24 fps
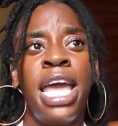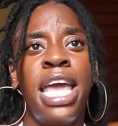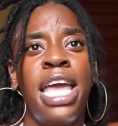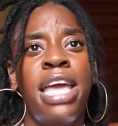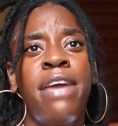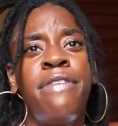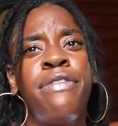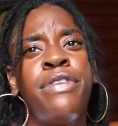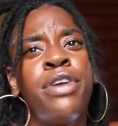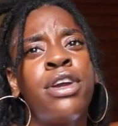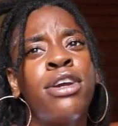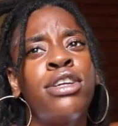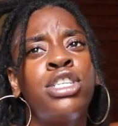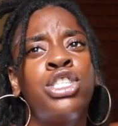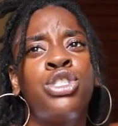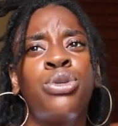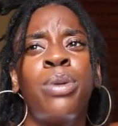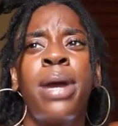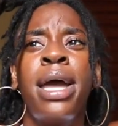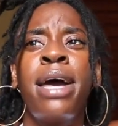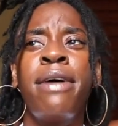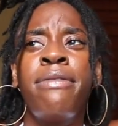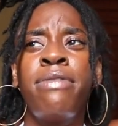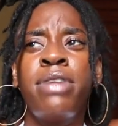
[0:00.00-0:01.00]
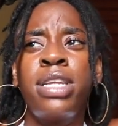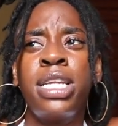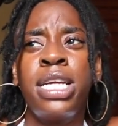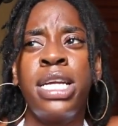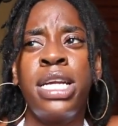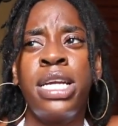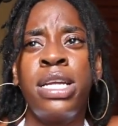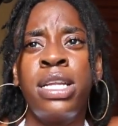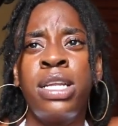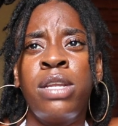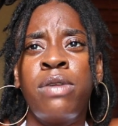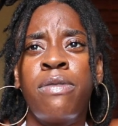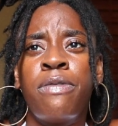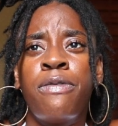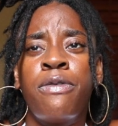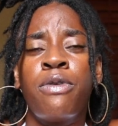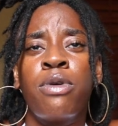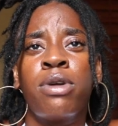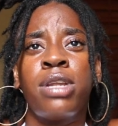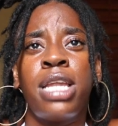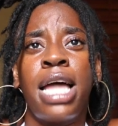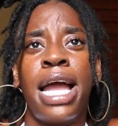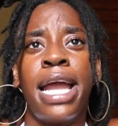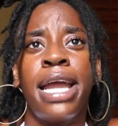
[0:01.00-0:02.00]
If you're traveling
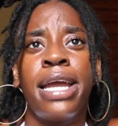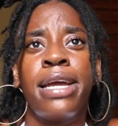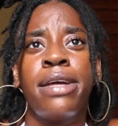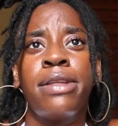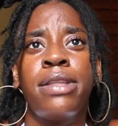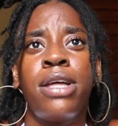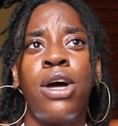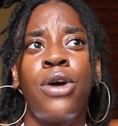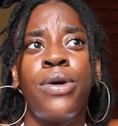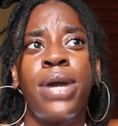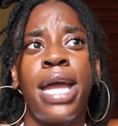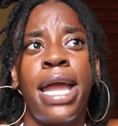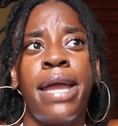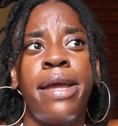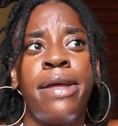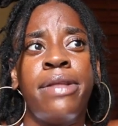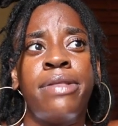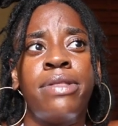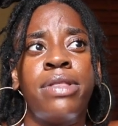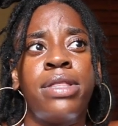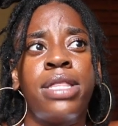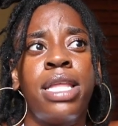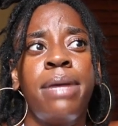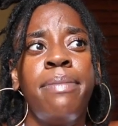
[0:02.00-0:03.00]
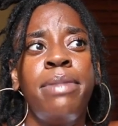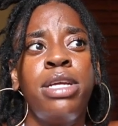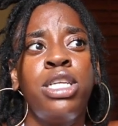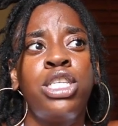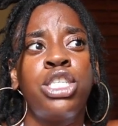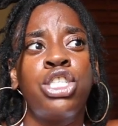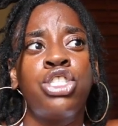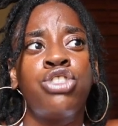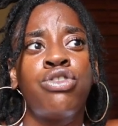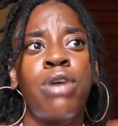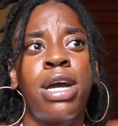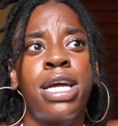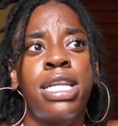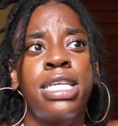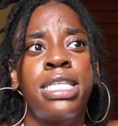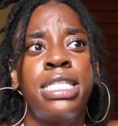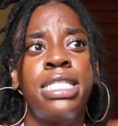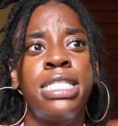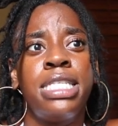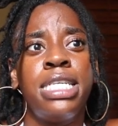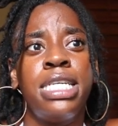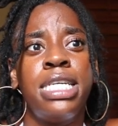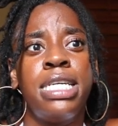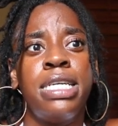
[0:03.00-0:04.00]
for like, okay, let me just try to
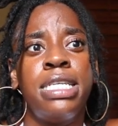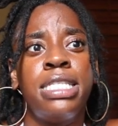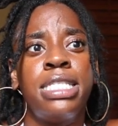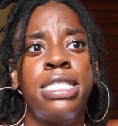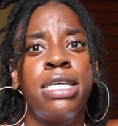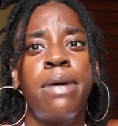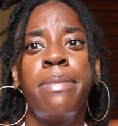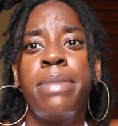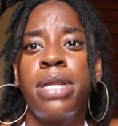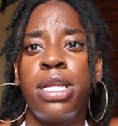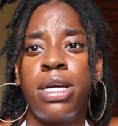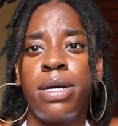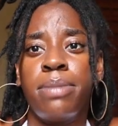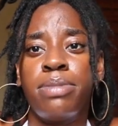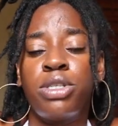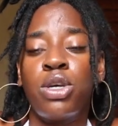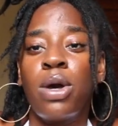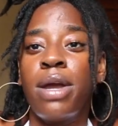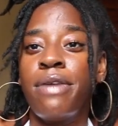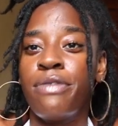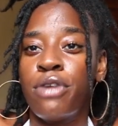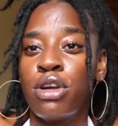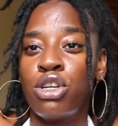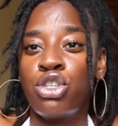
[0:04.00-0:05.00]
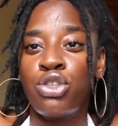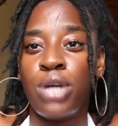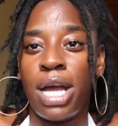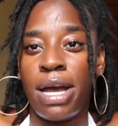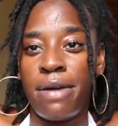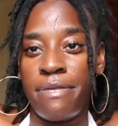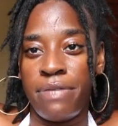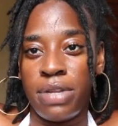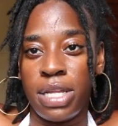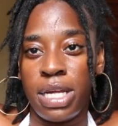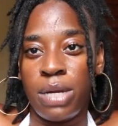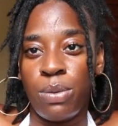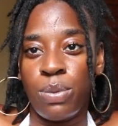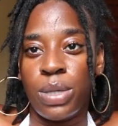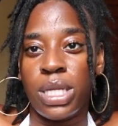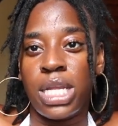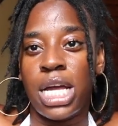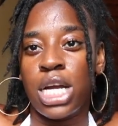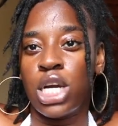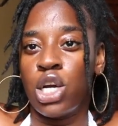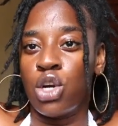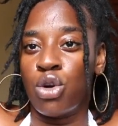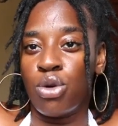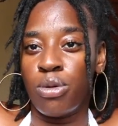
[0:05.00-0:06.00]
sum it up. So if you're traveling with
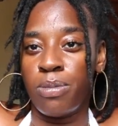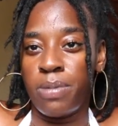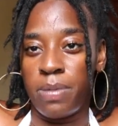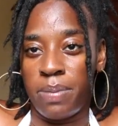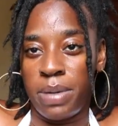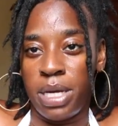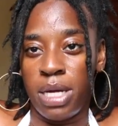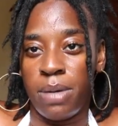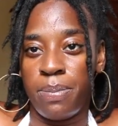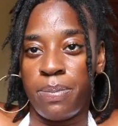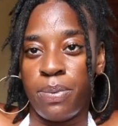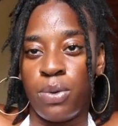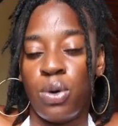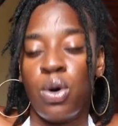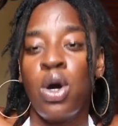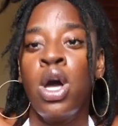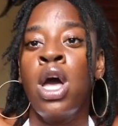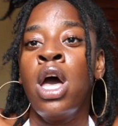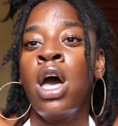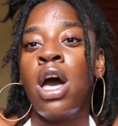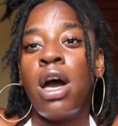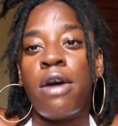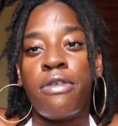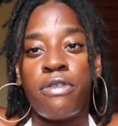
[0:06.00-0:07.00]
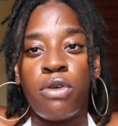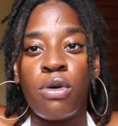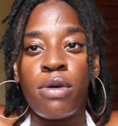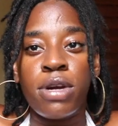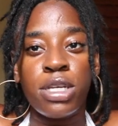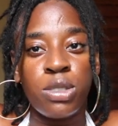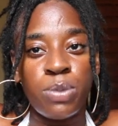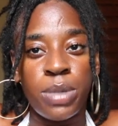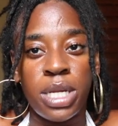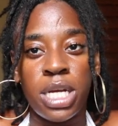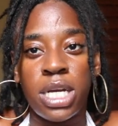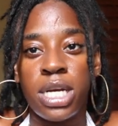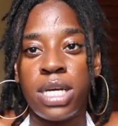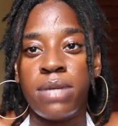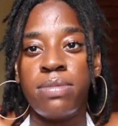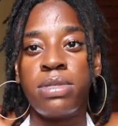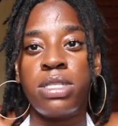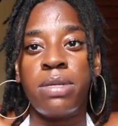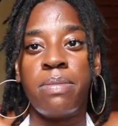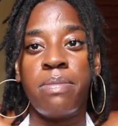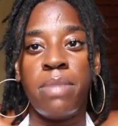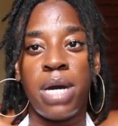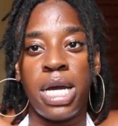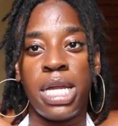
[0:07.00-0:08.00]
like a group of people, of course, when it comes
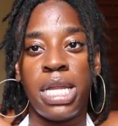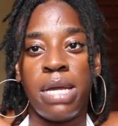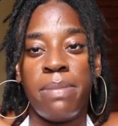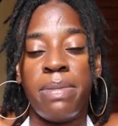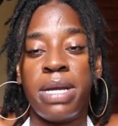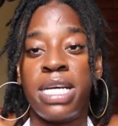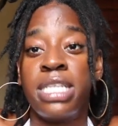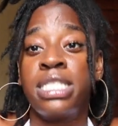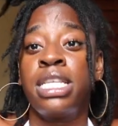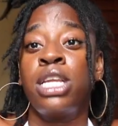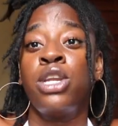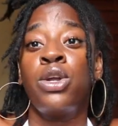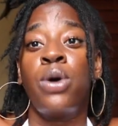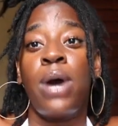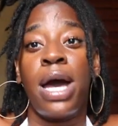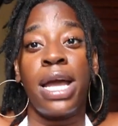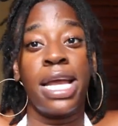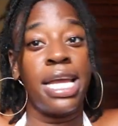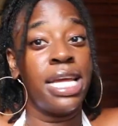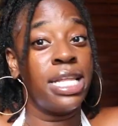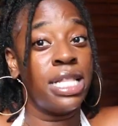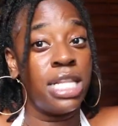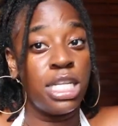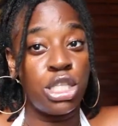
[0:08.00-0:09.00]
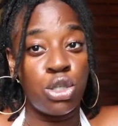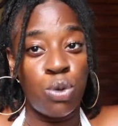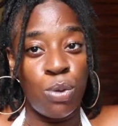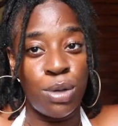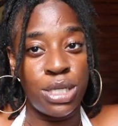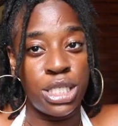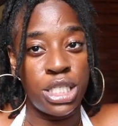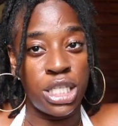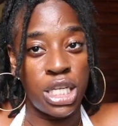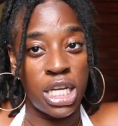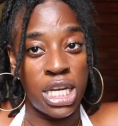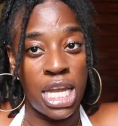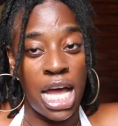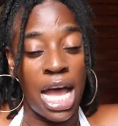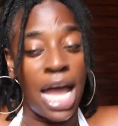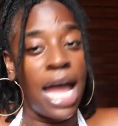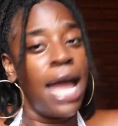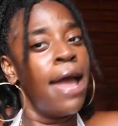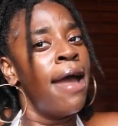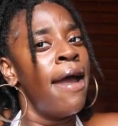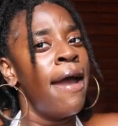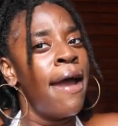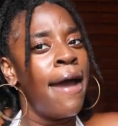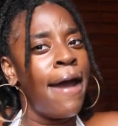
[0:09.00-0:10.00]
to money, because I know I get this question a lot,
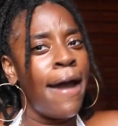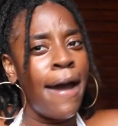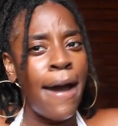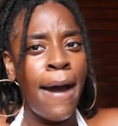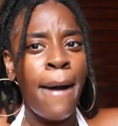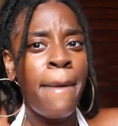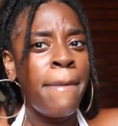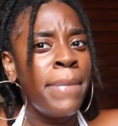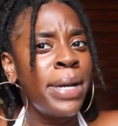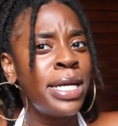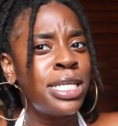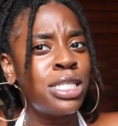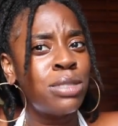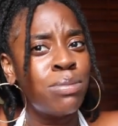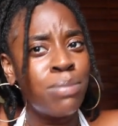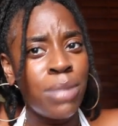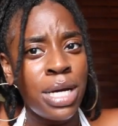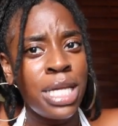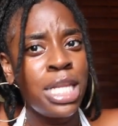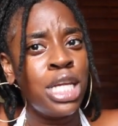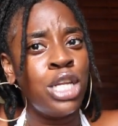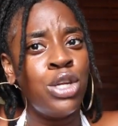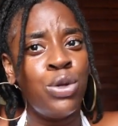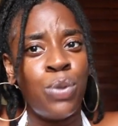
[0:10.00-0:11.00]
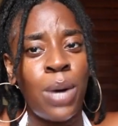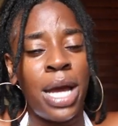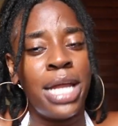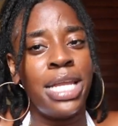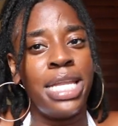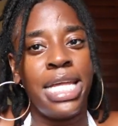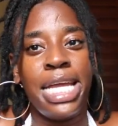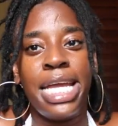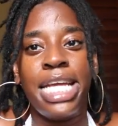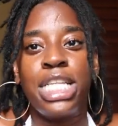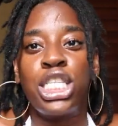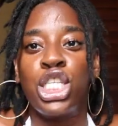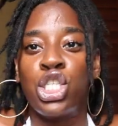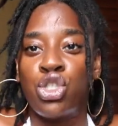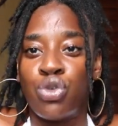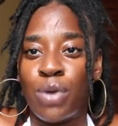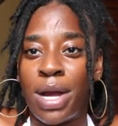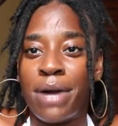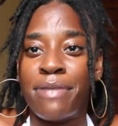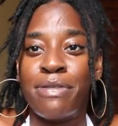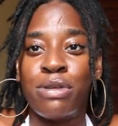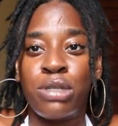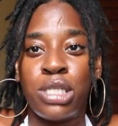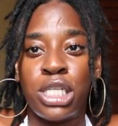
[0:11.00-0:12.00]
how much money do I need to
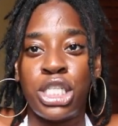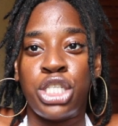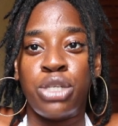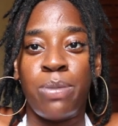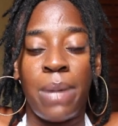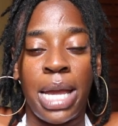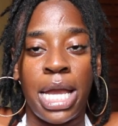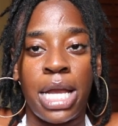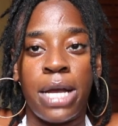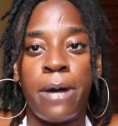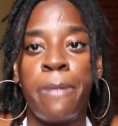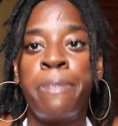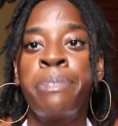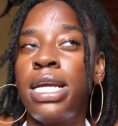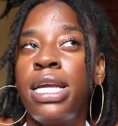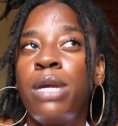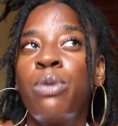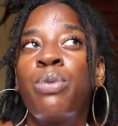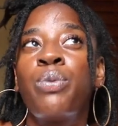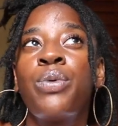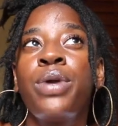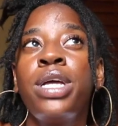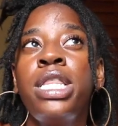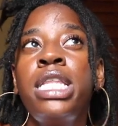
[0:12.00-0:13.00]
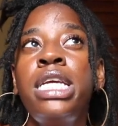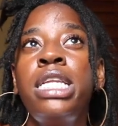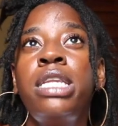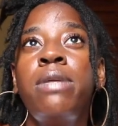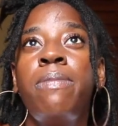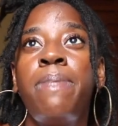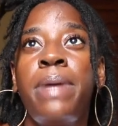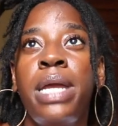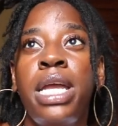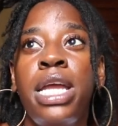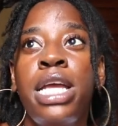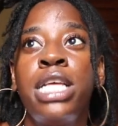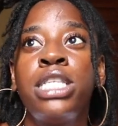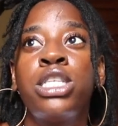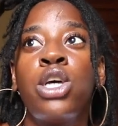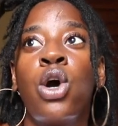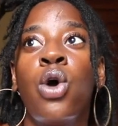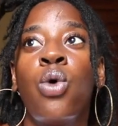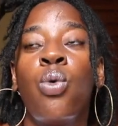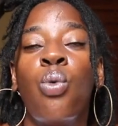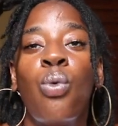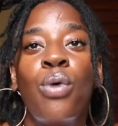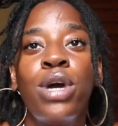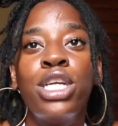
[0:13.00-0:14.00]
travel to Jamaica? It really depends
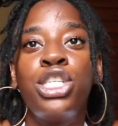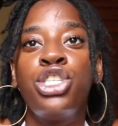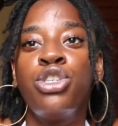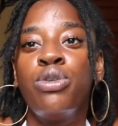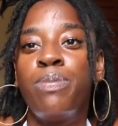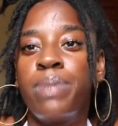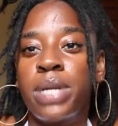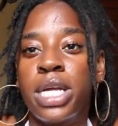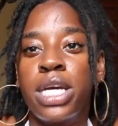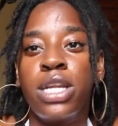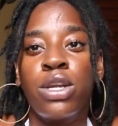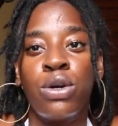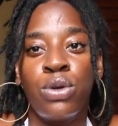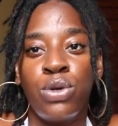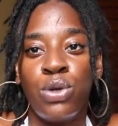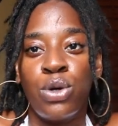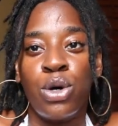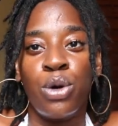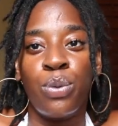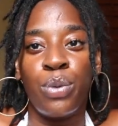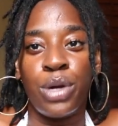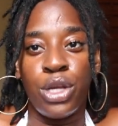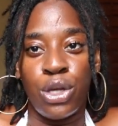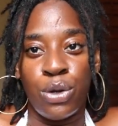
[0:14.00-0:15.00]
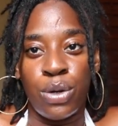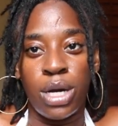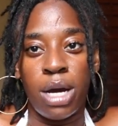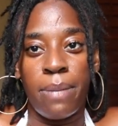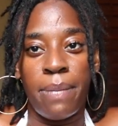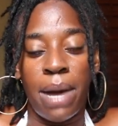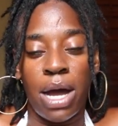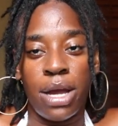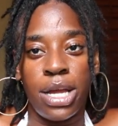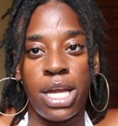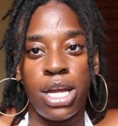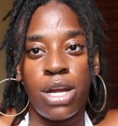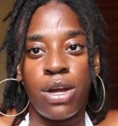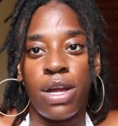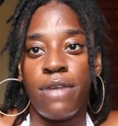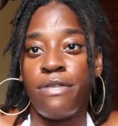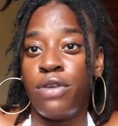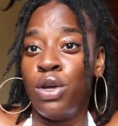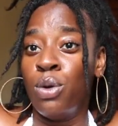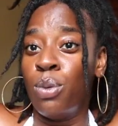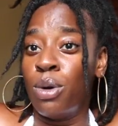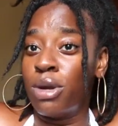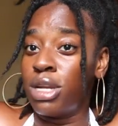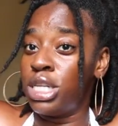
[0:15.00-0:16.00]
on what you plan on doing when you come out here.
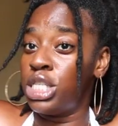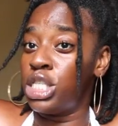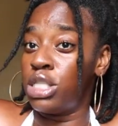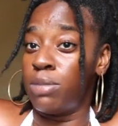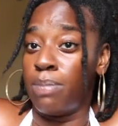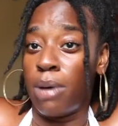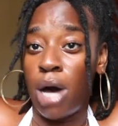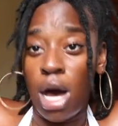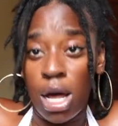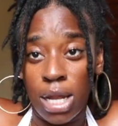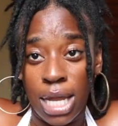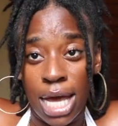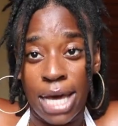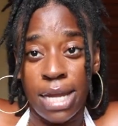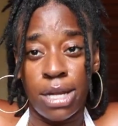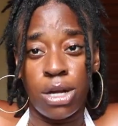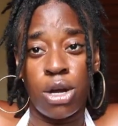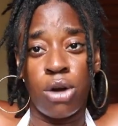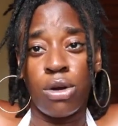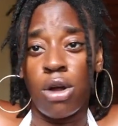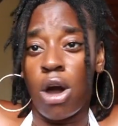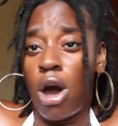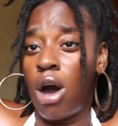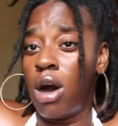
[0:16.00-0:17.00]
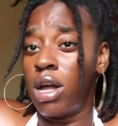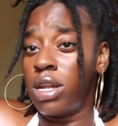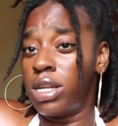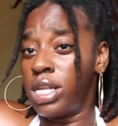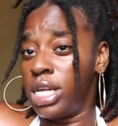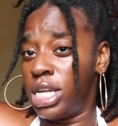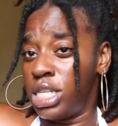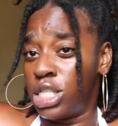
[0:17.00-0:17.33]
If you want to just ball out and go to all the